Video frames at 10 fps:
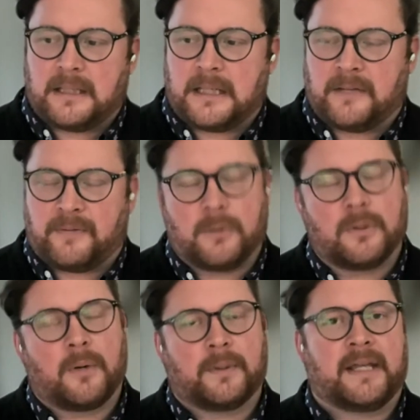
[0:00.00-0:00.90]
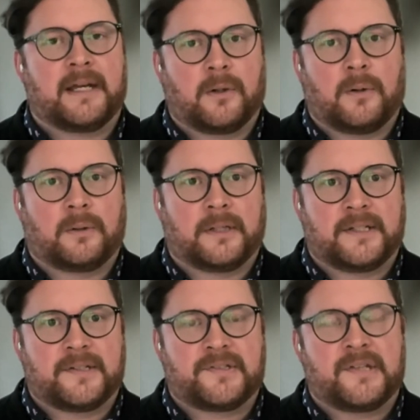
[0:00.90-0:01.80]
if you know what that goal
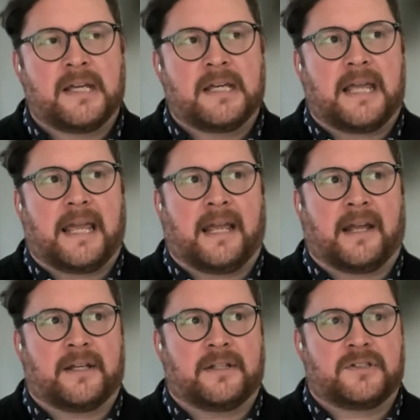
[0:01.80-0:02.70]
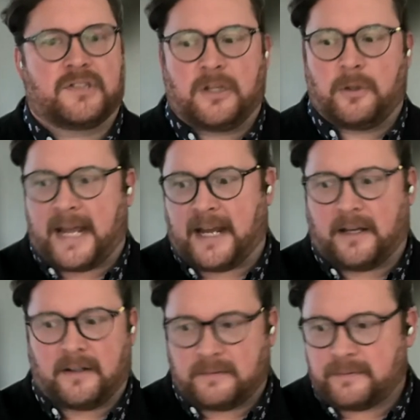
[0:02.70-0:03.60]
is, and you
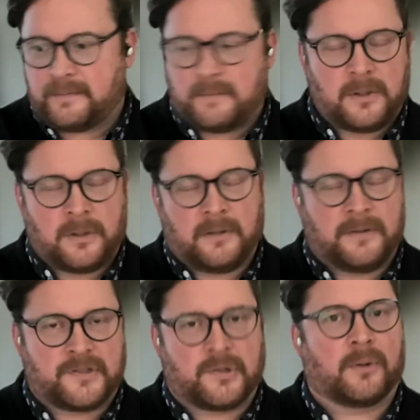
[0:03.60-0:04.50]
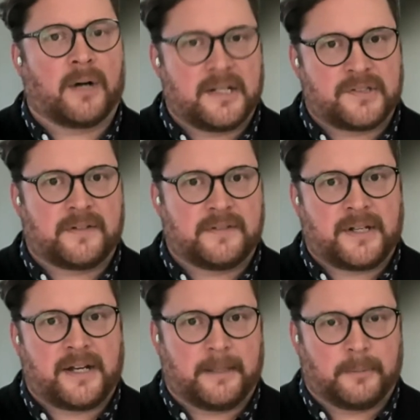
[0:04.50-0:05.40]
have this horizon of
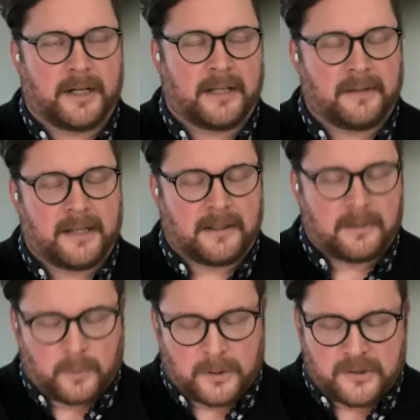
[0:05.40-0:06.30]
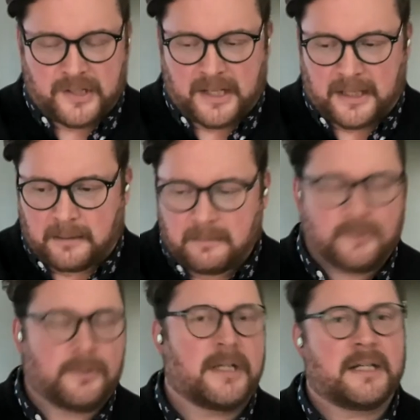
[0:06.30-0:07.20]
time, right? Like where you're saying
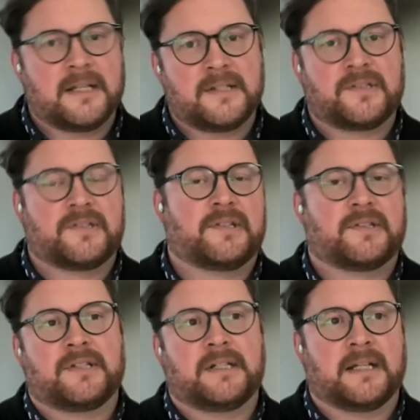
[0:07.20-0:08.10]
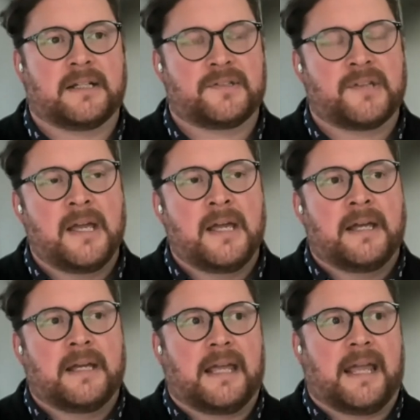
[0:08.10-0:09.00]
30 days to 60 days,
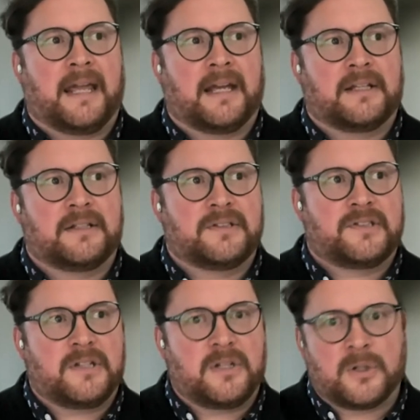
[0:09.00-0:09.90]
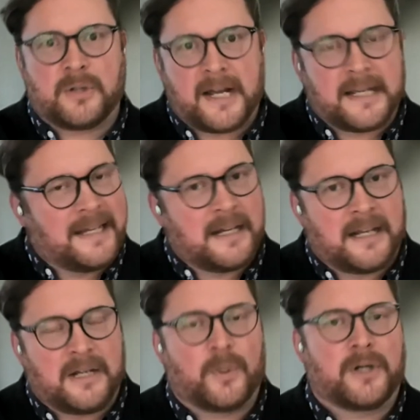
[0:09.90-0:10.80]
and you're not getting
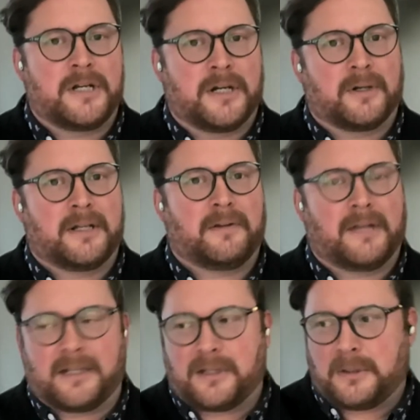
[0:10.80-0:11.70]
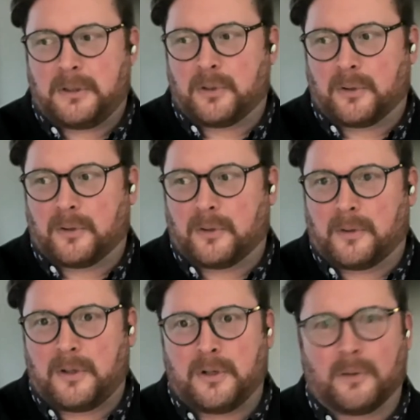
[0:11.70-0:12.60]
anywhere near it, like
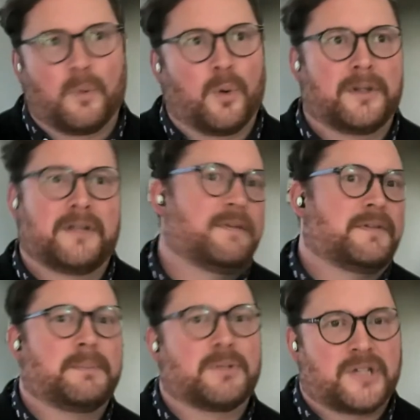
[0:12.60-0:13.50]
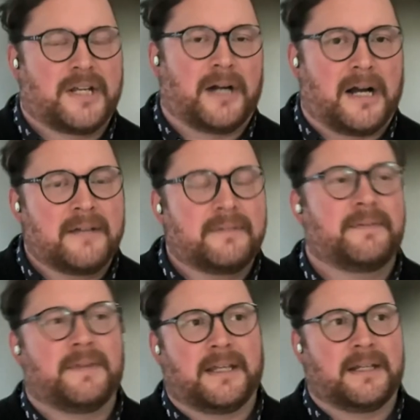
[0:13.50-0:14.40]
you're more than 50% off,
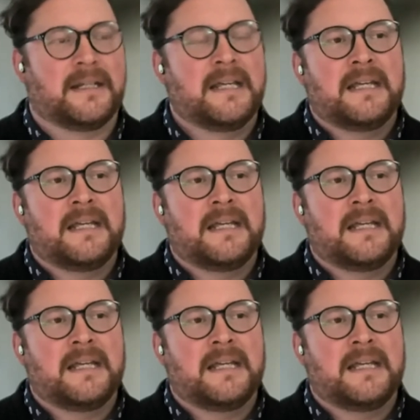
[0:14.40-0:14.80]
then,